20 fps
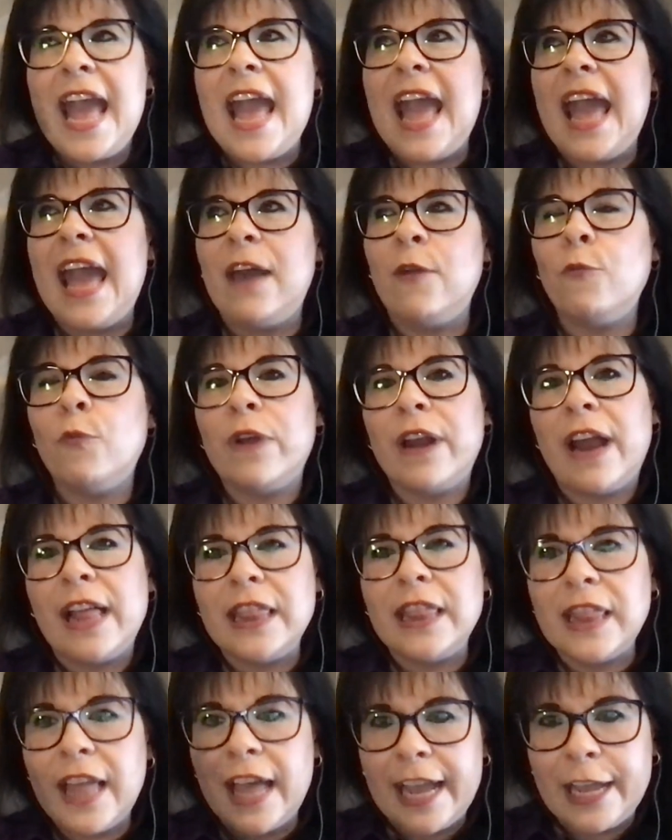And what I
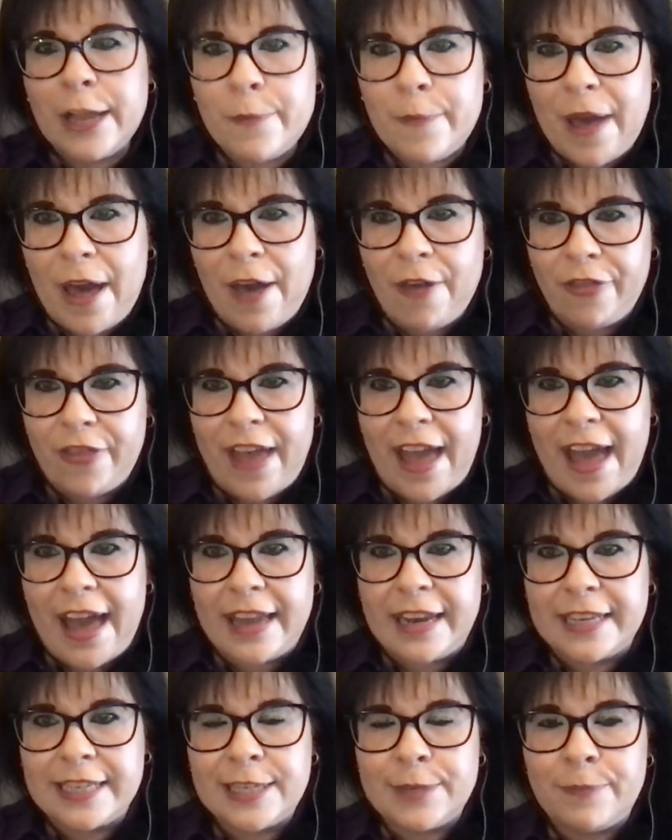like about
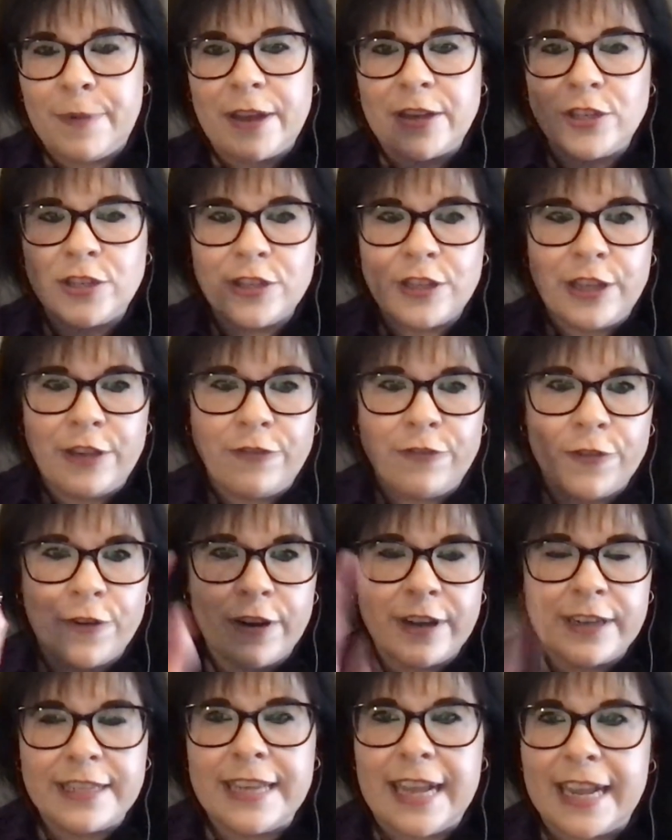that, especially
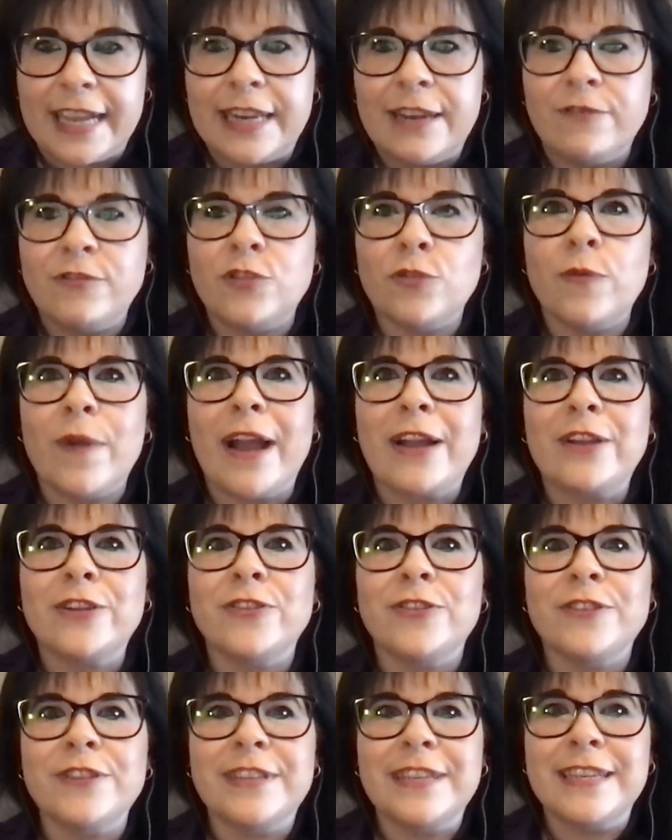for executive
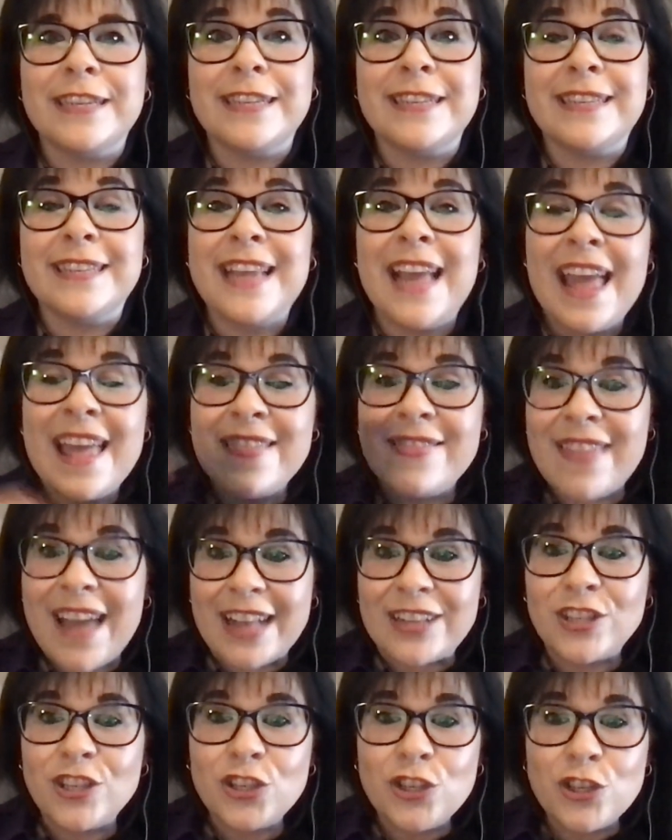directors, is
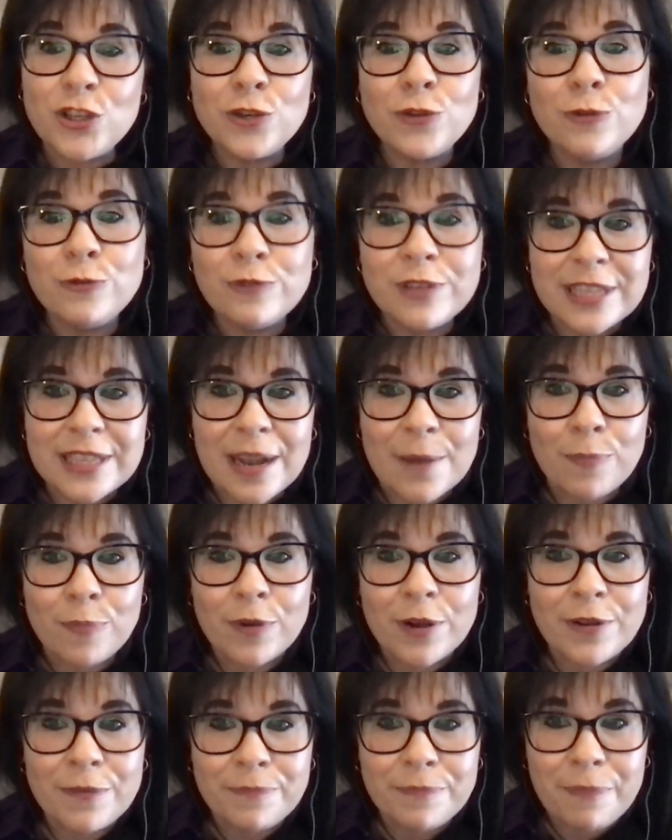that's two
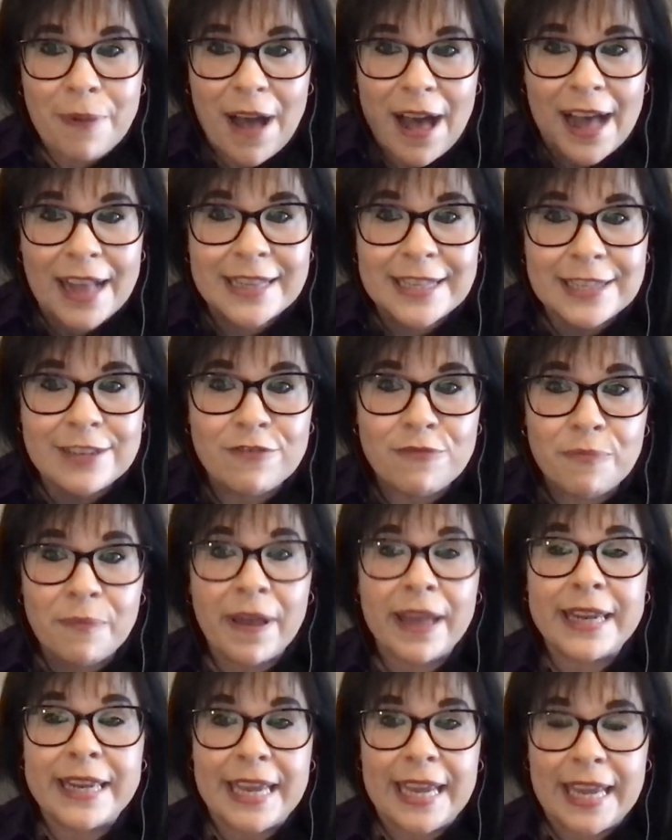separate pots of
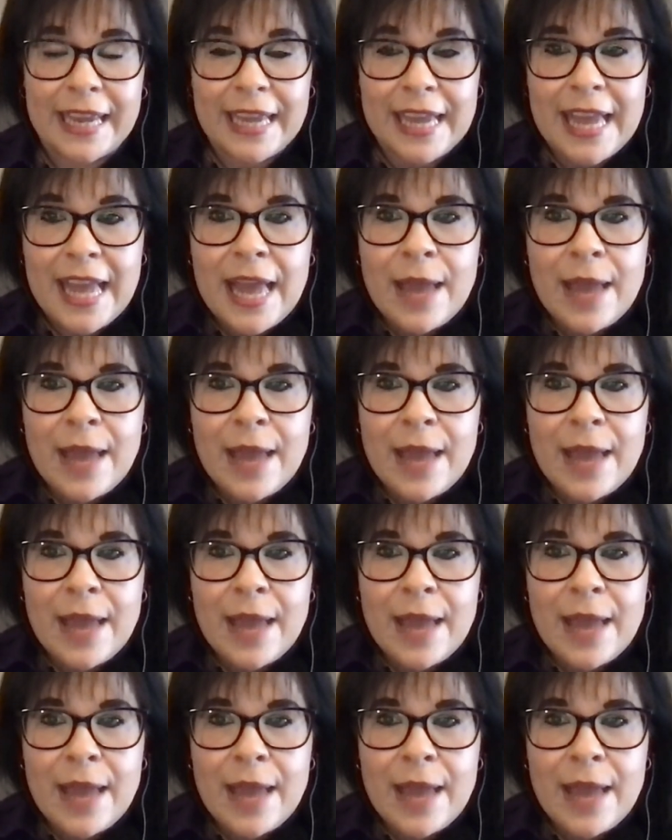money